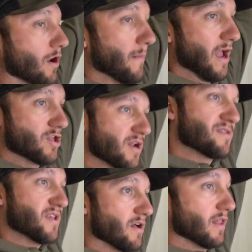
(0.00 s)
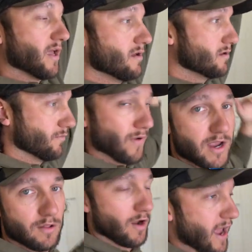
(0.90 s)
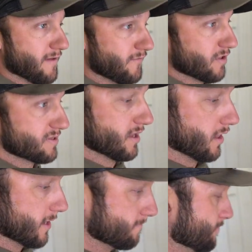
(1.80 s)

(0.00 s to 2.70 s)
imagine a ceiling, regular 8-foot ceiling.